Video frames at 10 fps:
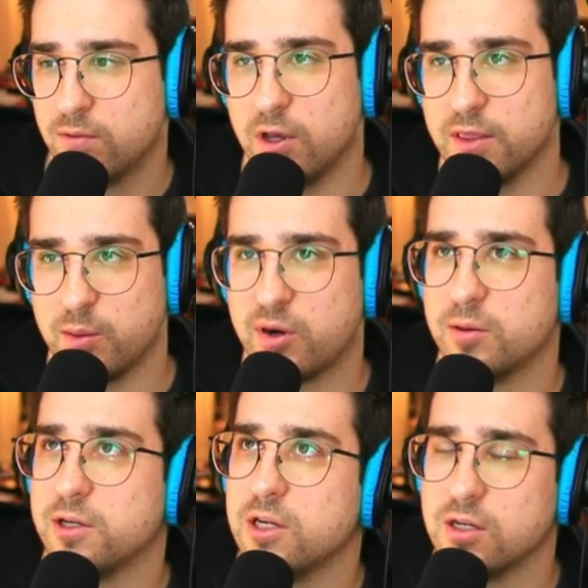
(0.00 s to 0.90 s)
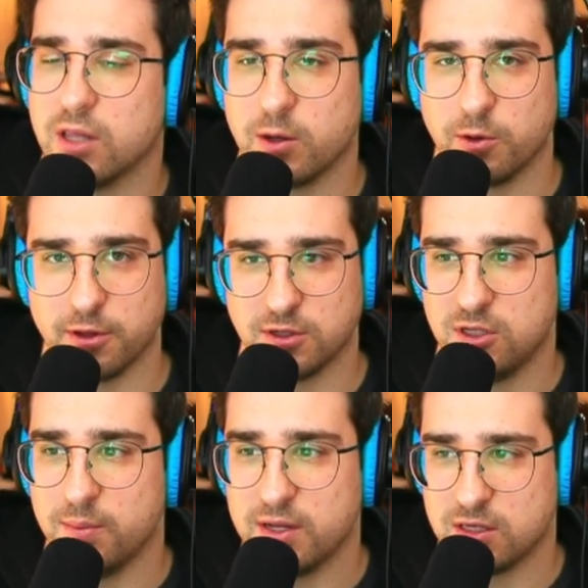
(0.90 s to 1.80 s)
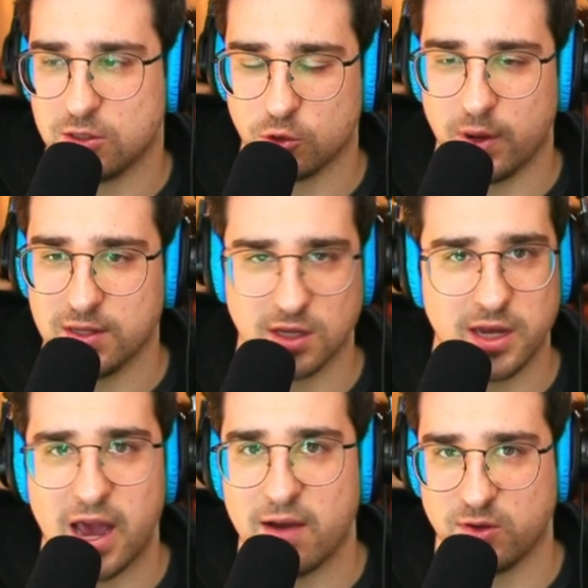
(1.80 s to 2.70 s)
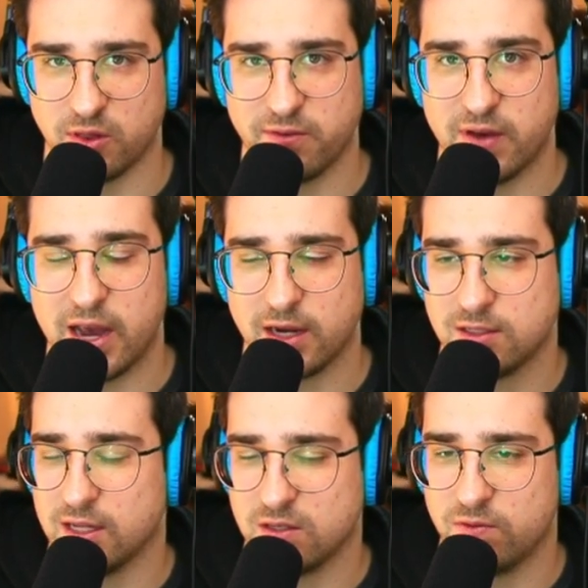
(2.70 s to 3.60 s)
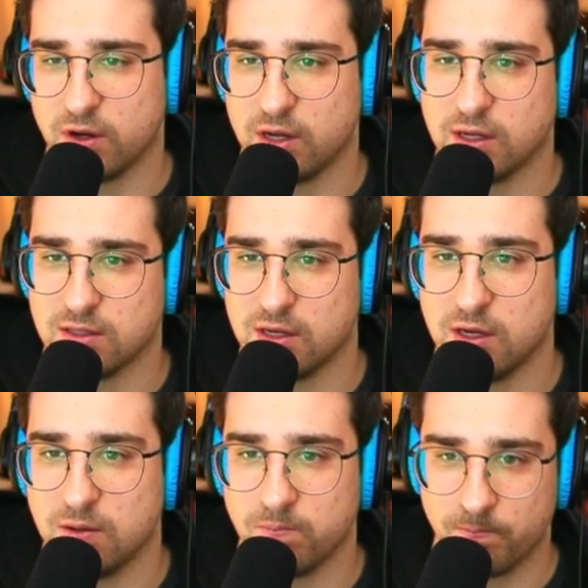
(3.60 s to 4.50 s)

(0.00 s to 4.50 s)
and they probably needed one of their teammates to translate after the fact. That's fucking insane.